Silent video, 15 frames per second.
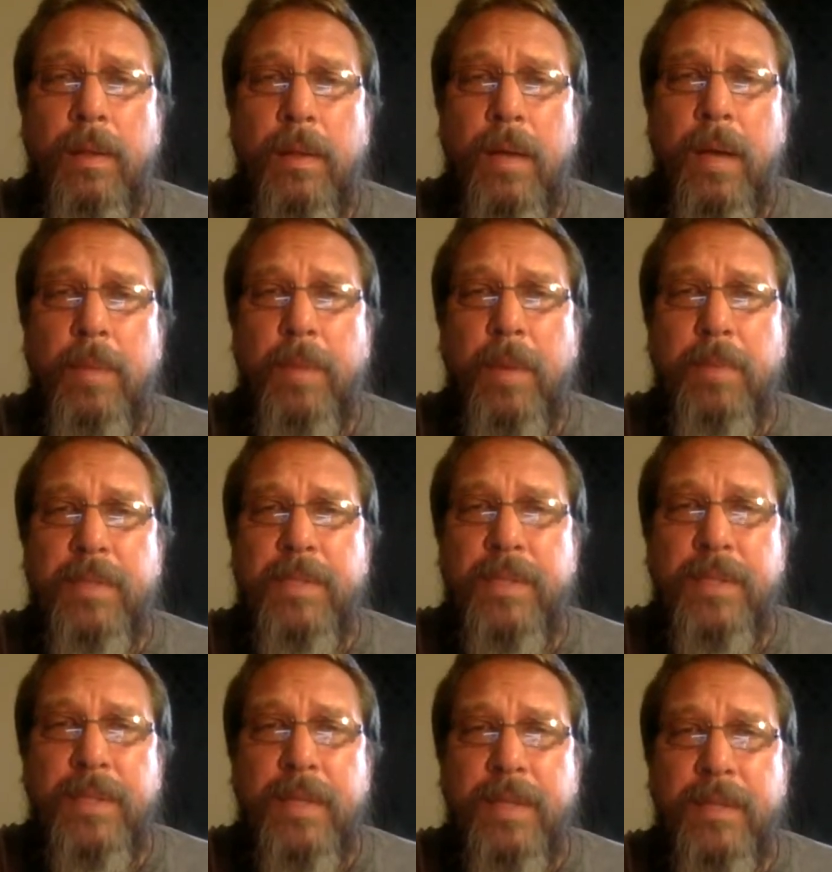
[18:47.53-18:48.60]
I'll probably
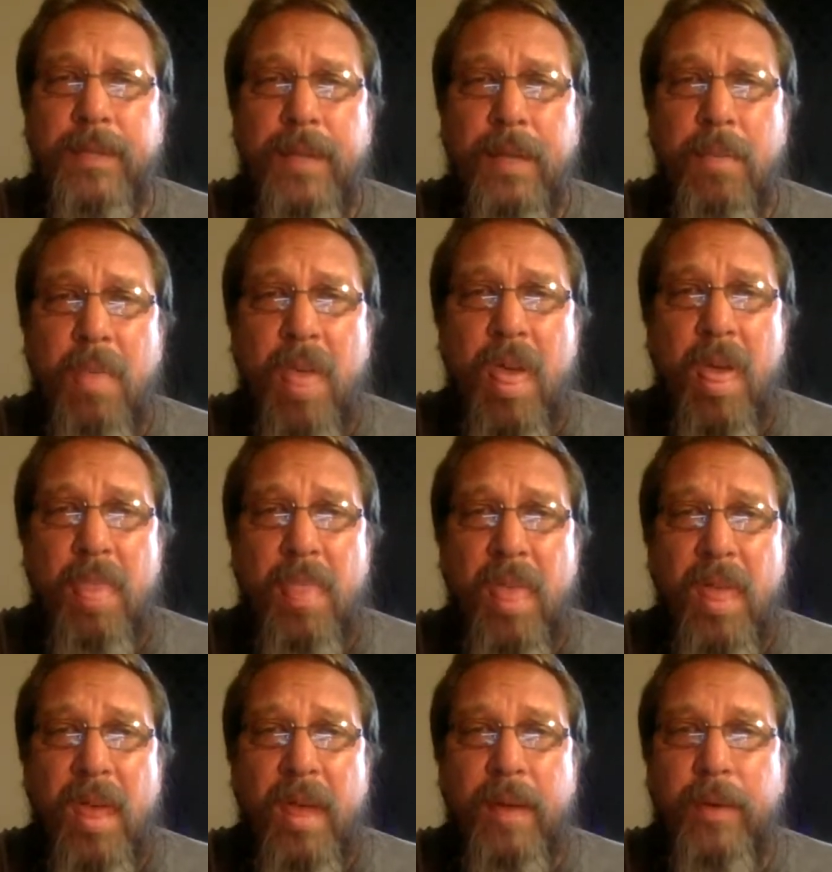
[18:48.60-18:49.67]
sit there and say,
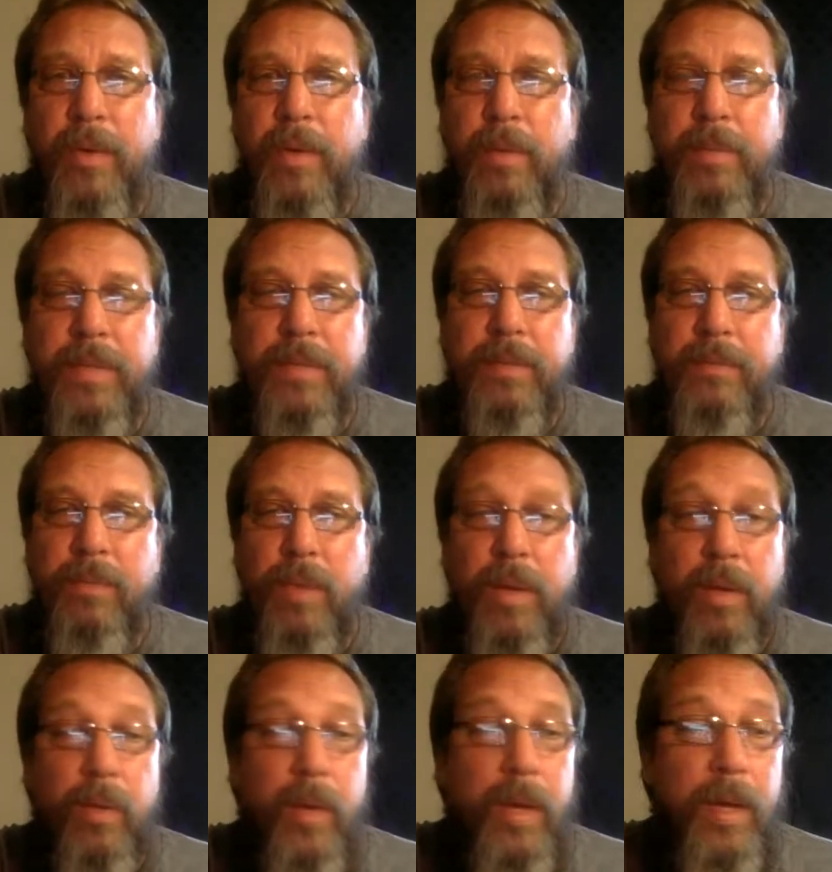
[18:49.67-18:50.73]
nah to them and run
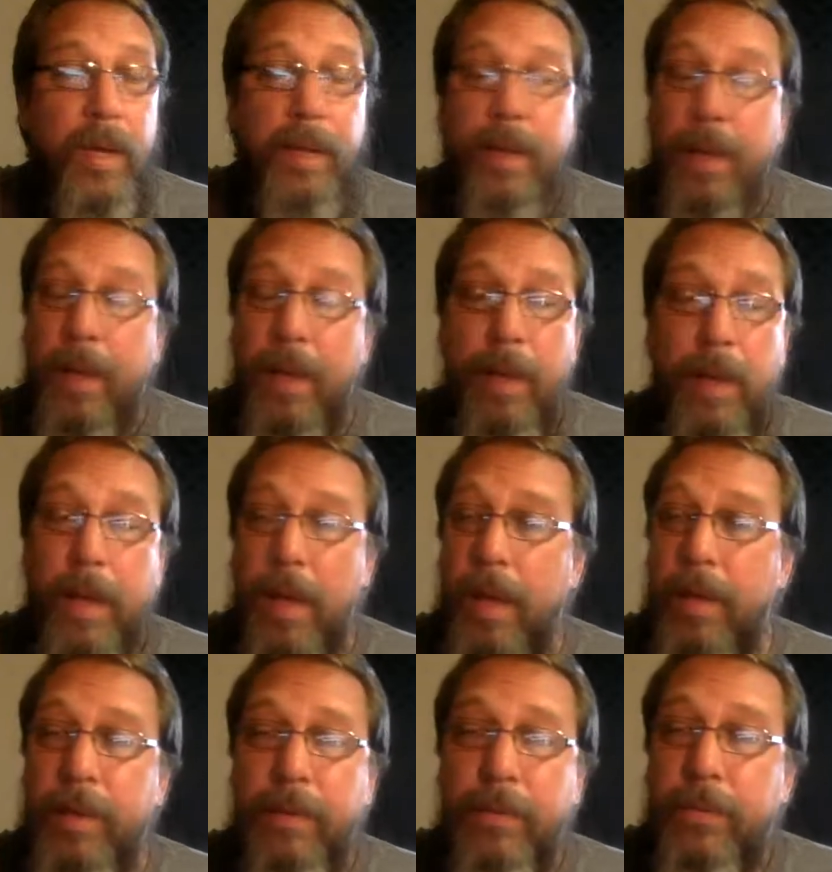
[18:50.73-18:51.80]
away.
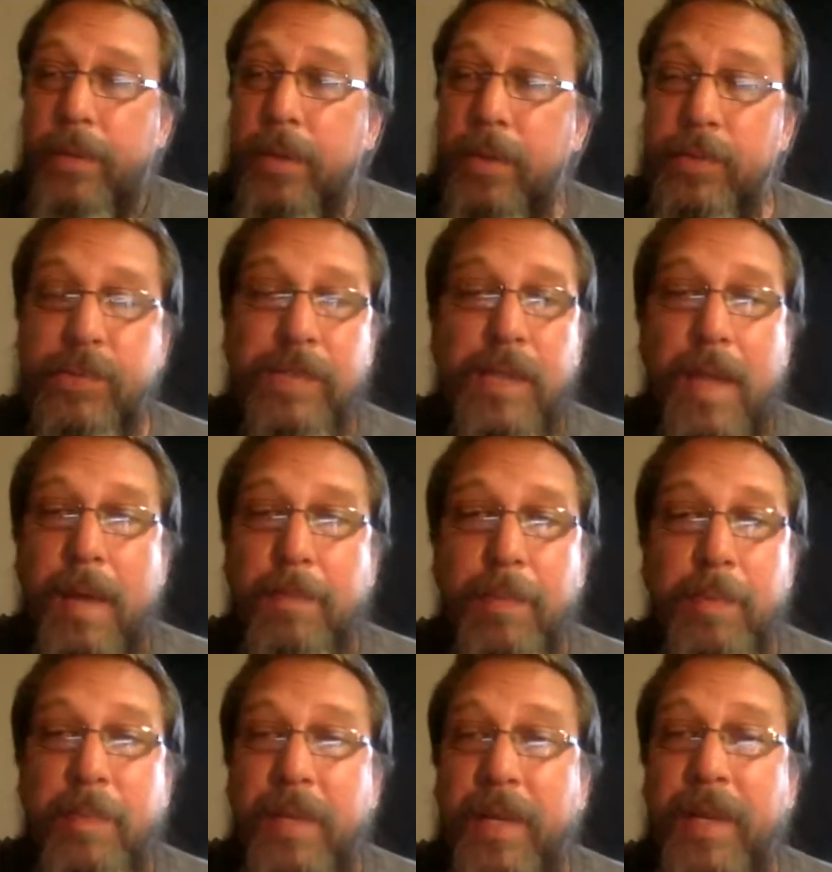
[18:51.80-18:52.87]
I don't know, slap
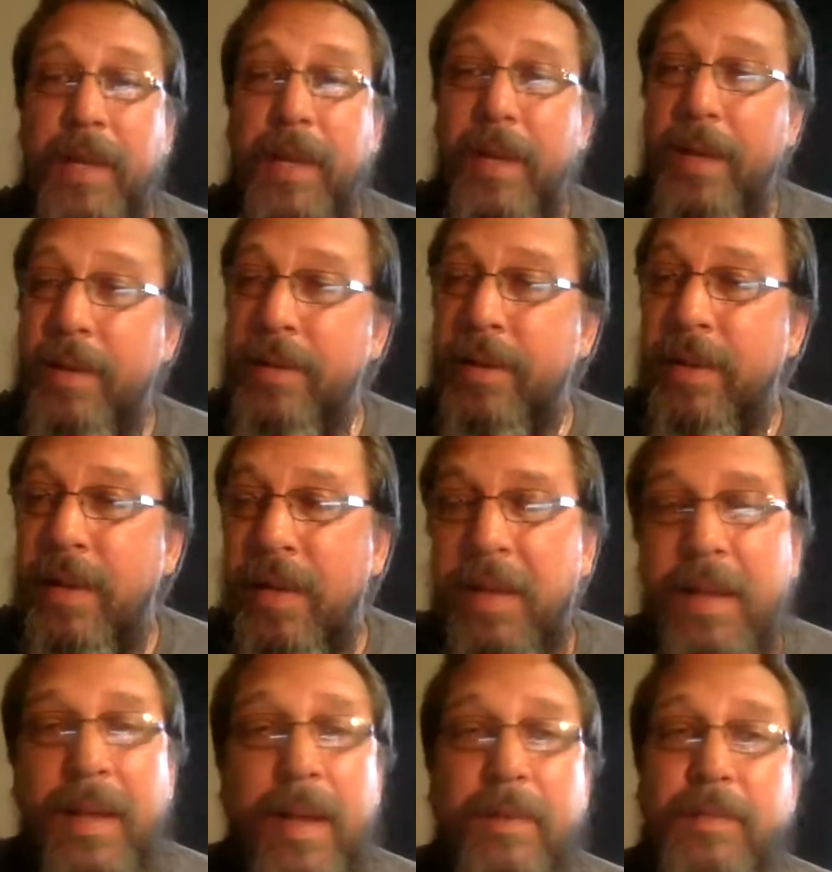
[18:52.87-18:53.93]
them in the head.
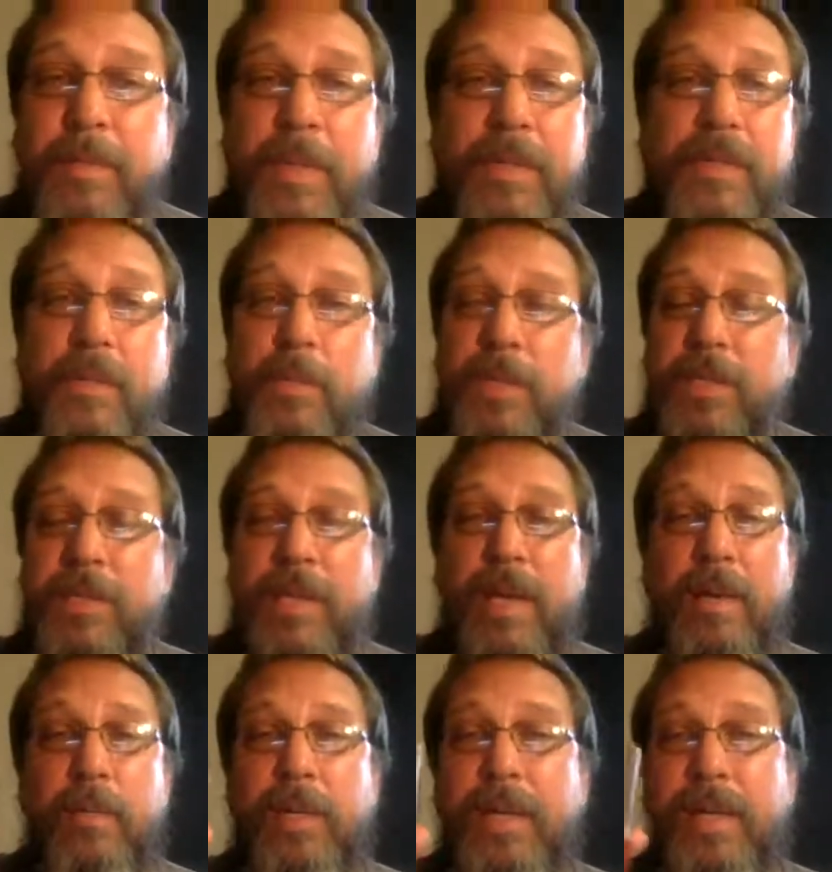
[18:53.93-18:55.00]
I've spent too much
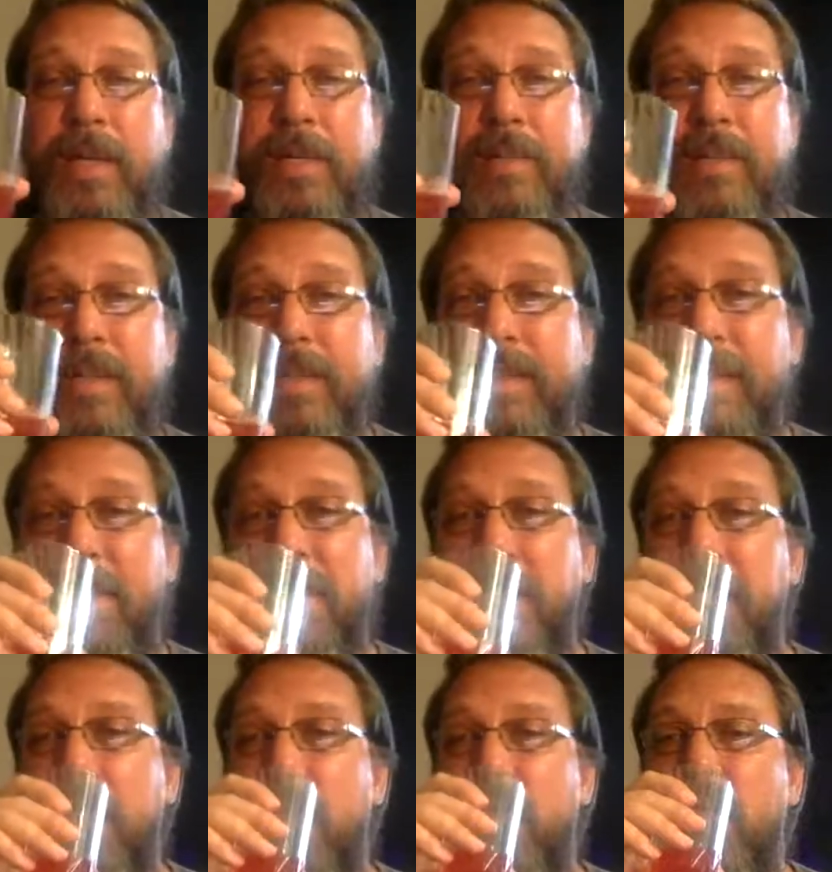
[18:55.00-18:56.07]
time with kids here lately.